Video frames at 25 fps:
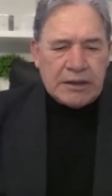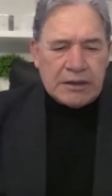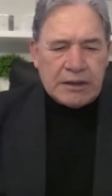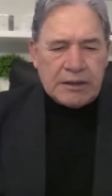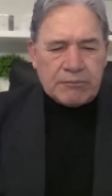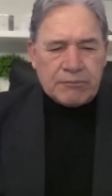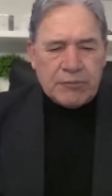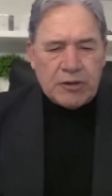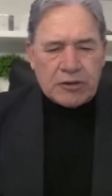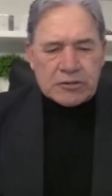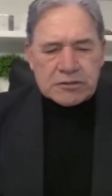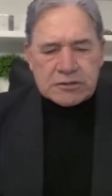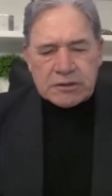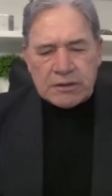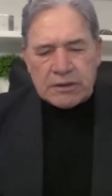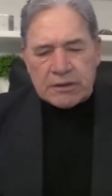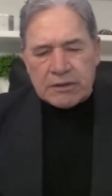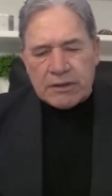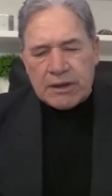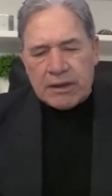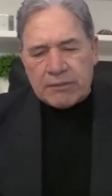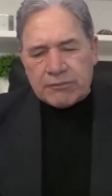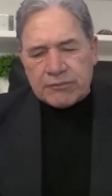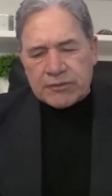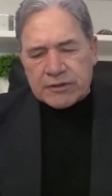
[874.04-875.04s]
in a most
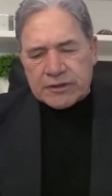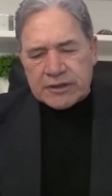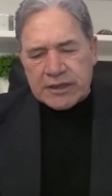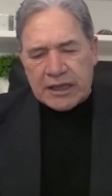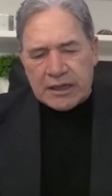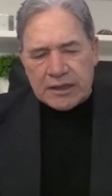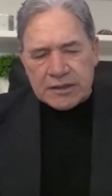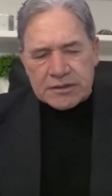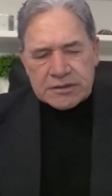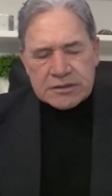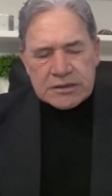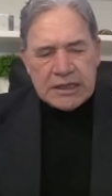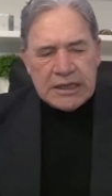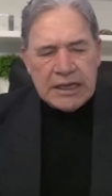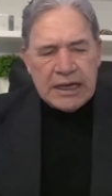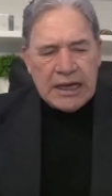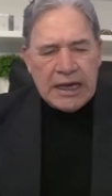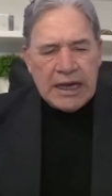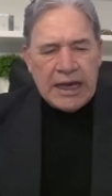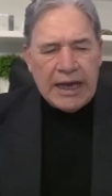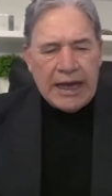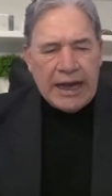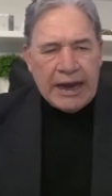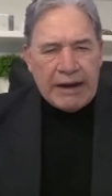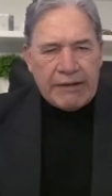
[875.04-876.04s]
uh, uh callous,
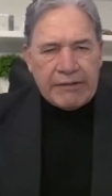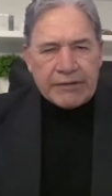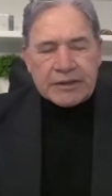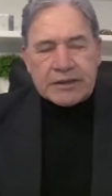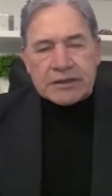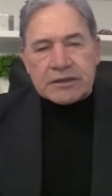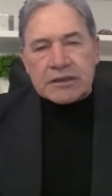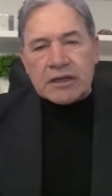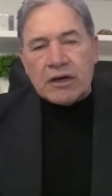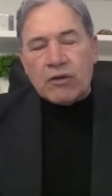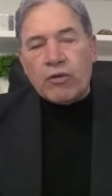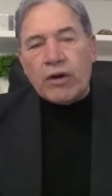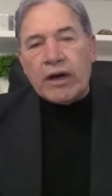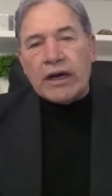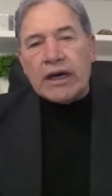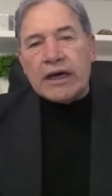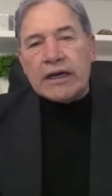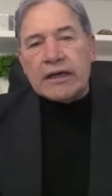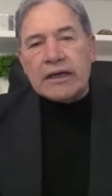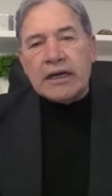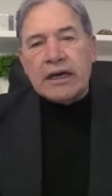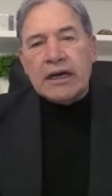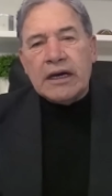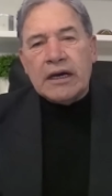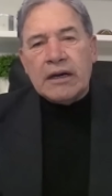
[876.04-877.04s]
arrogant
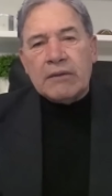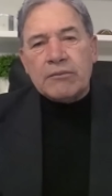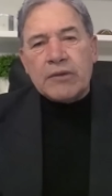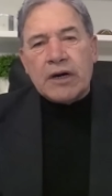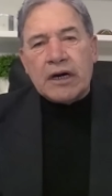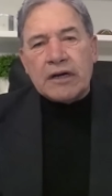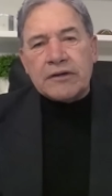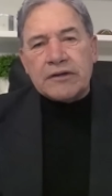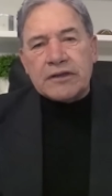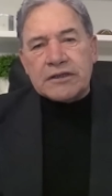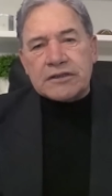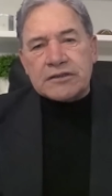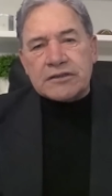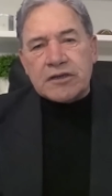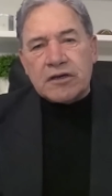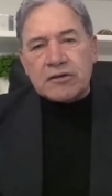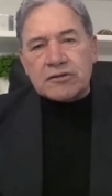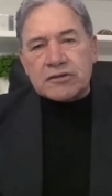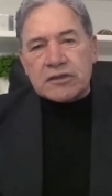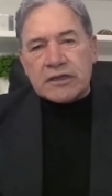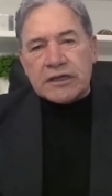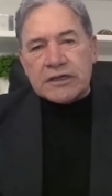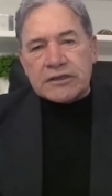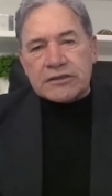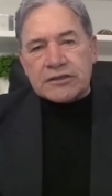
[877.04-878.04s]
way by these
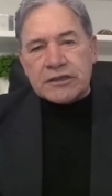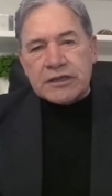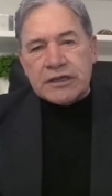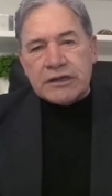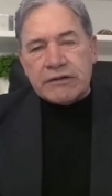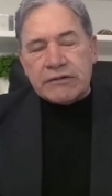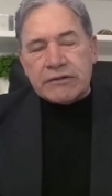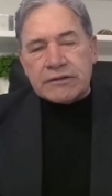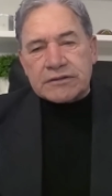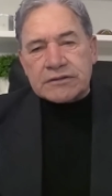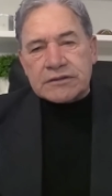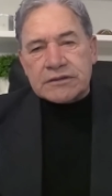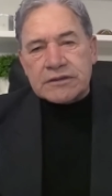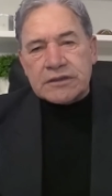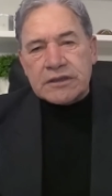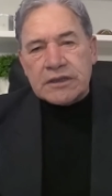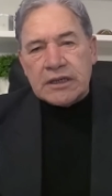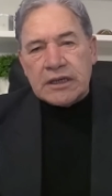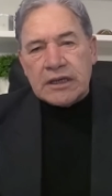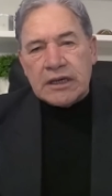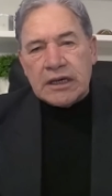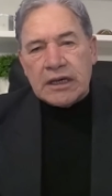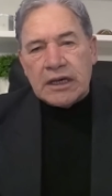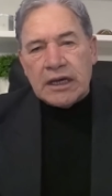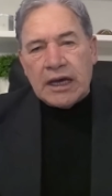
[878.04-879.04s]
social engineers.
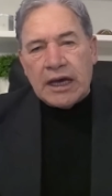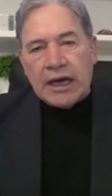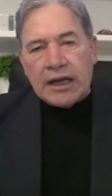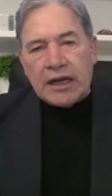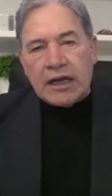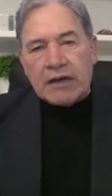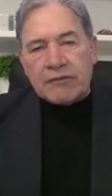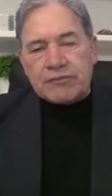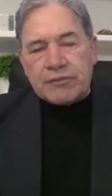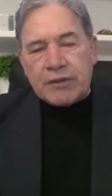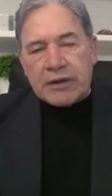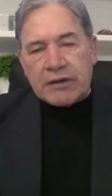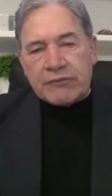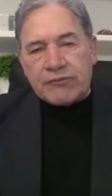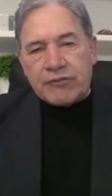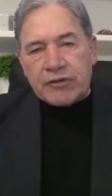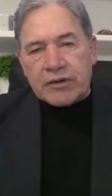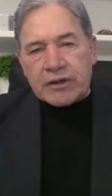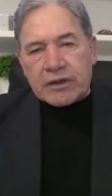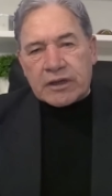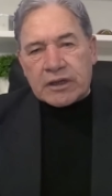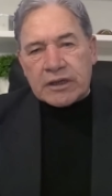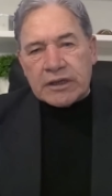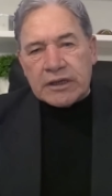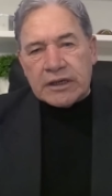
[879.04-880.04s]
And I've made it
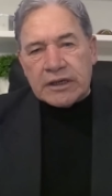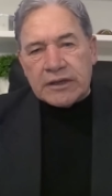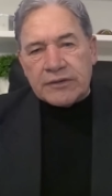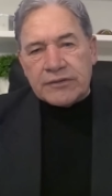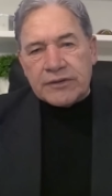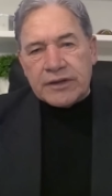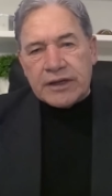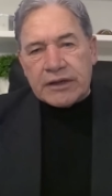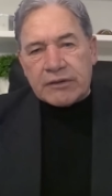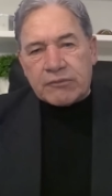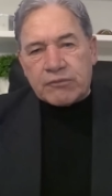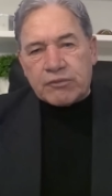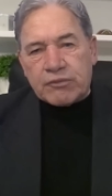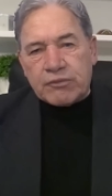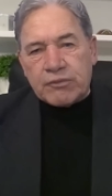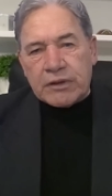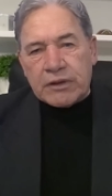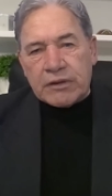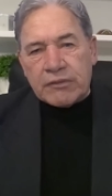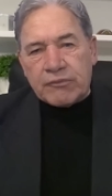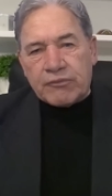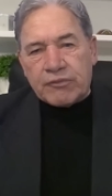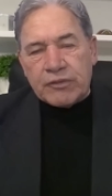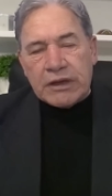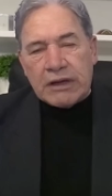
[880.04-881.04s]
very clear that
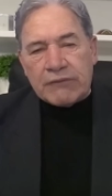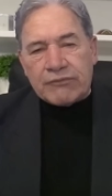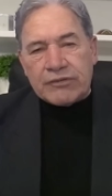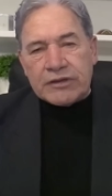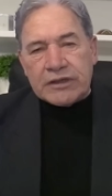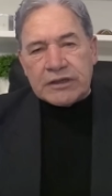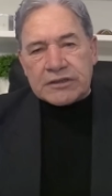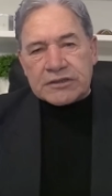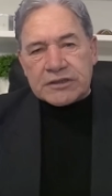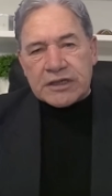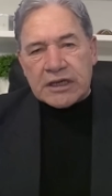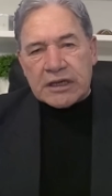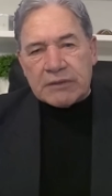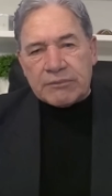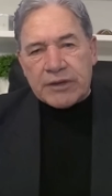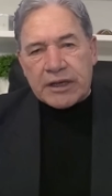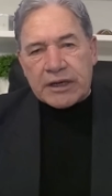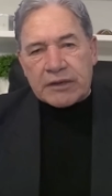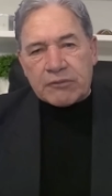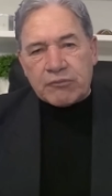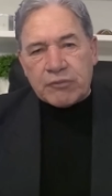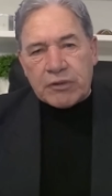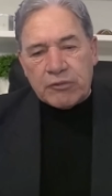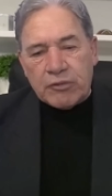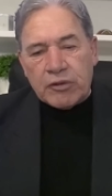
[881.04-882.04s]
uh, if we have any say
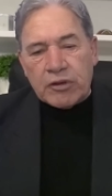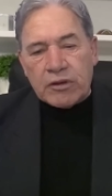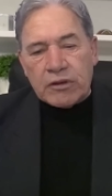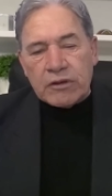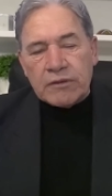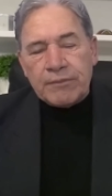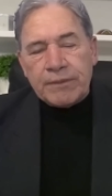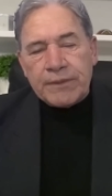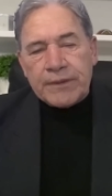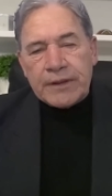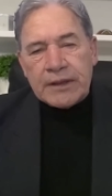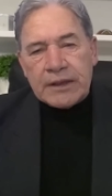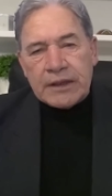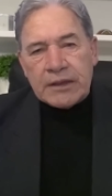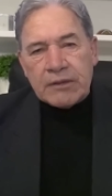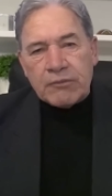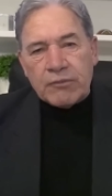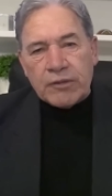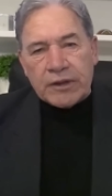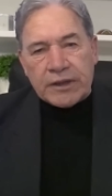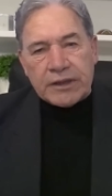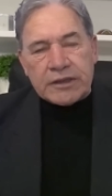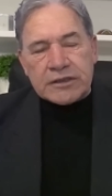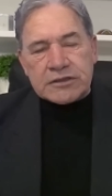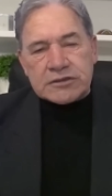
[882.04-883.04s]
about it, and we will,
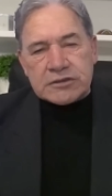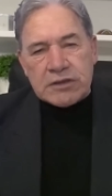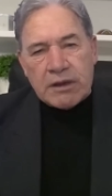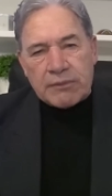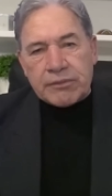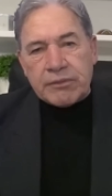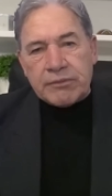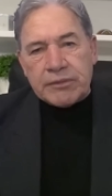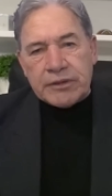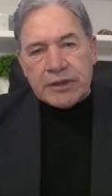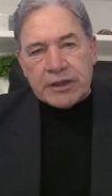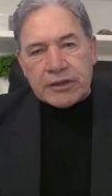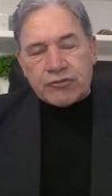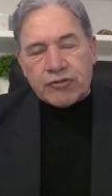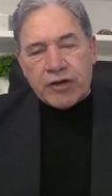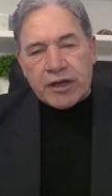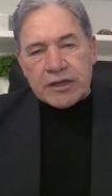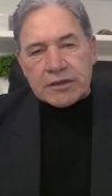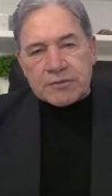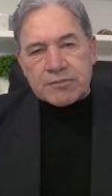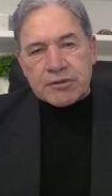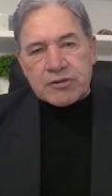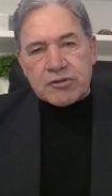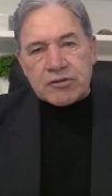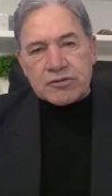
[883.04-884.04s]
we're going to stop them in their
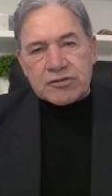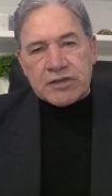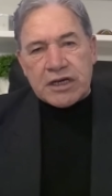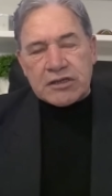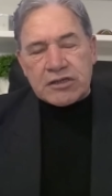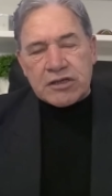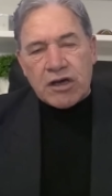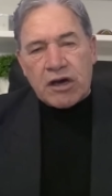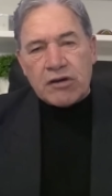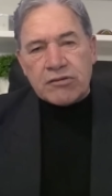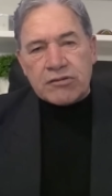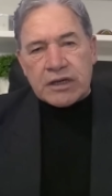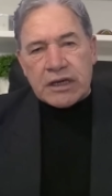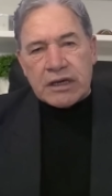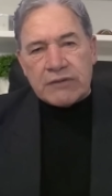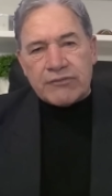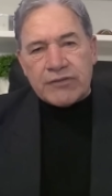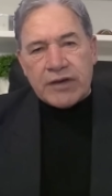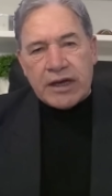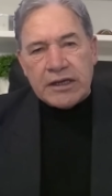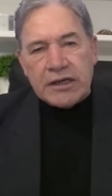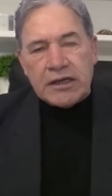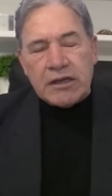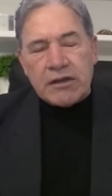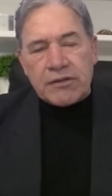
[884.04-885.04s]
tracks because they don't
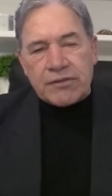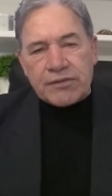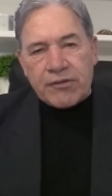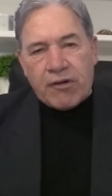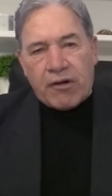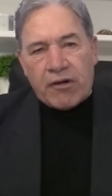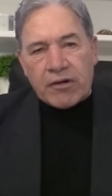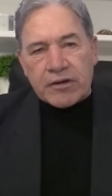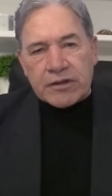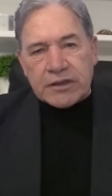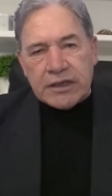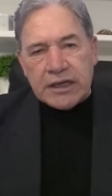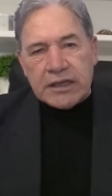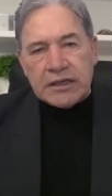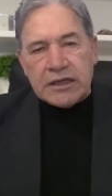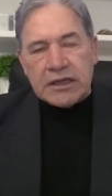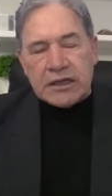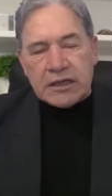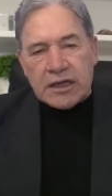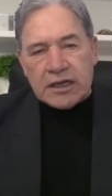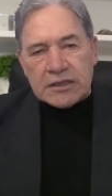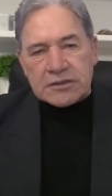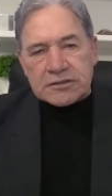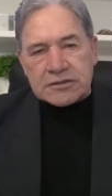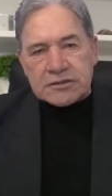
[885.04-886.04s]
have any authority,
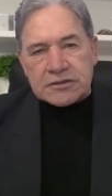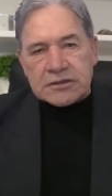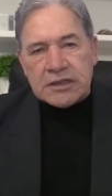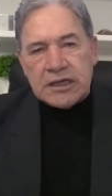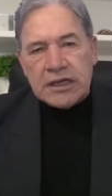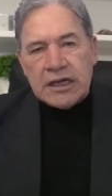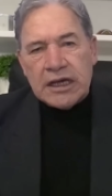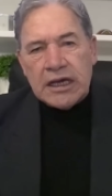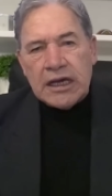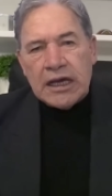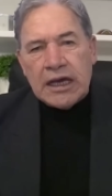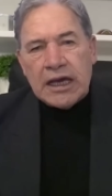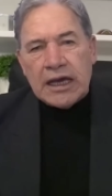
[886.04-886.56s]
any license,